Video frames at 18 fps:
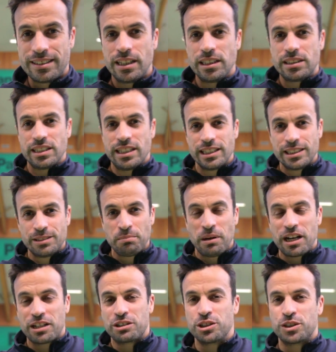This is
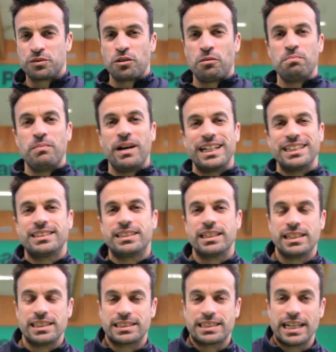Marcus from
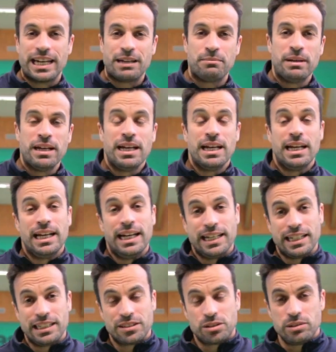MeinTennisGame,
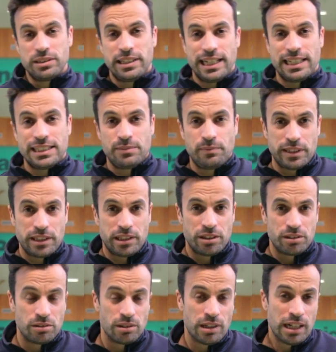and in today's
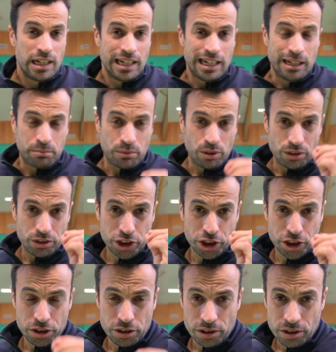video I'm gonna
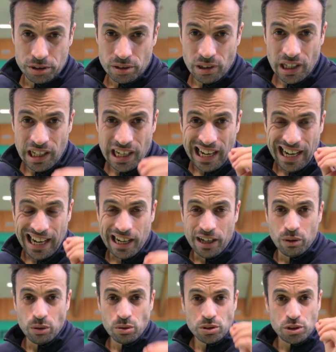show you
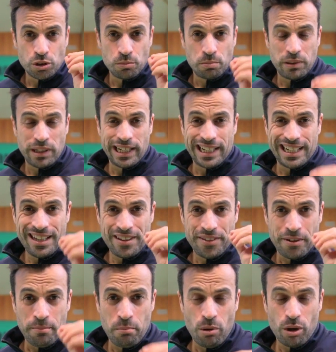how to play
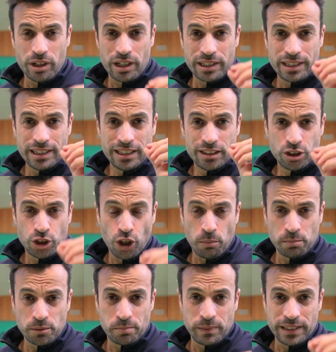the modern
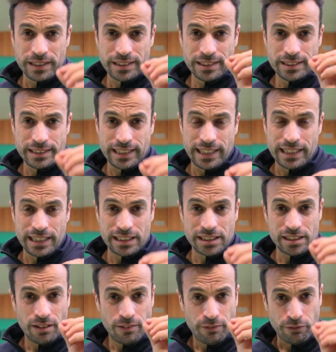topspin
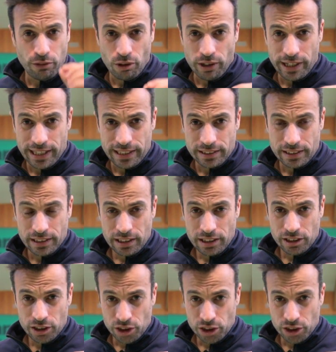tennis forehand.